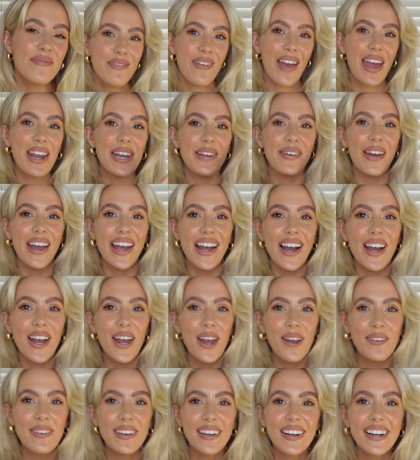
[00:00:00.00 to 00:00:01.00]
But anyway, I
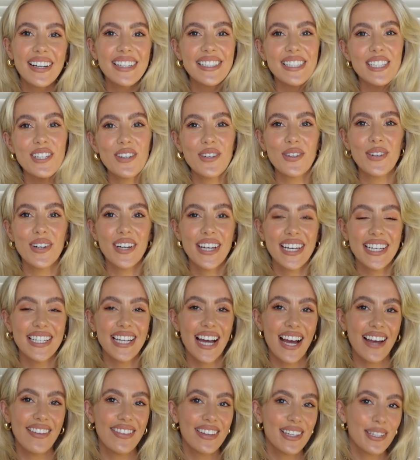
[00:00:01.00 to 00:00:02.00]
hope you guys enjoyed
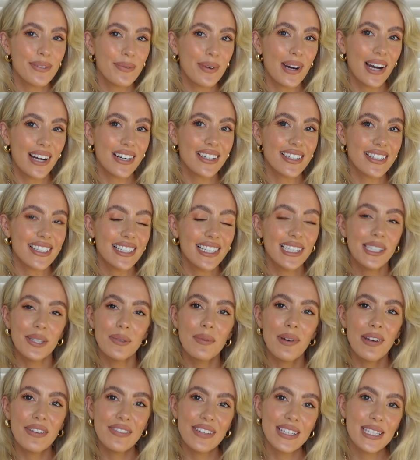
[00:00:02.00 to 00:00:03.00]
and this worked as a little
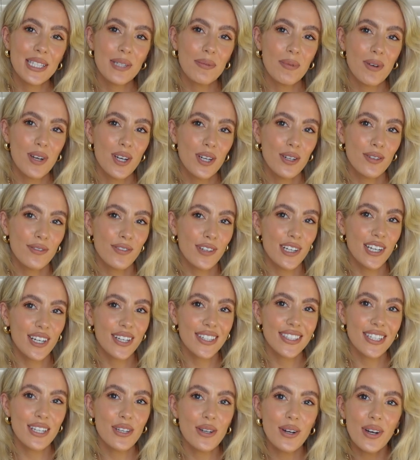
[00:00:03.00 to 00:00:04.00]
bit of inspo for
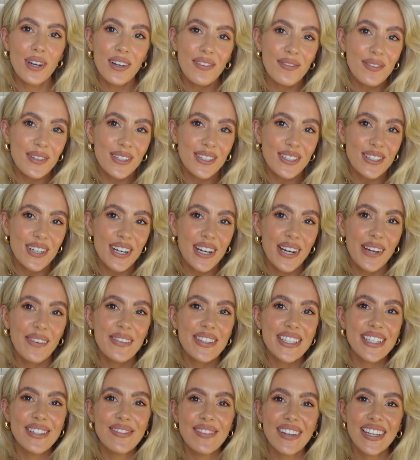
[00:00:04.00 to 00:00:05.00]
looks in your own
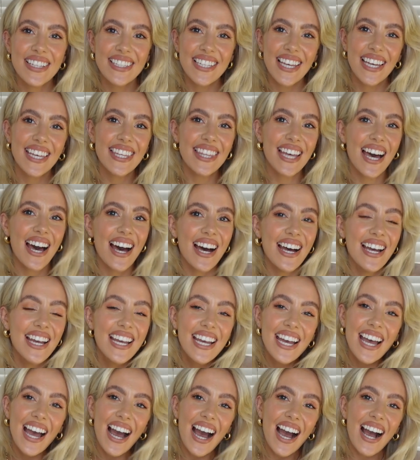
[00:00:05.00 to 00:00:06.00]
wardrobes and things like that.
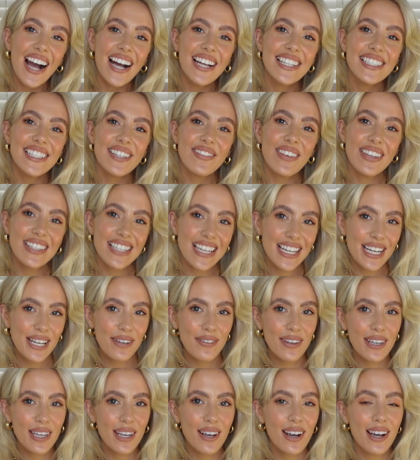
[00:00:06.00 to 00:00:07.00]
And if there's
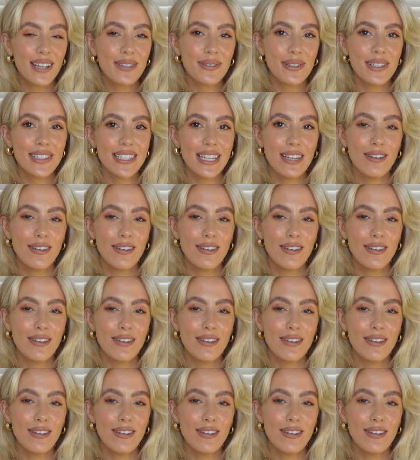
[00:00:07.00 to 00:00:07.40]
anything you guys want to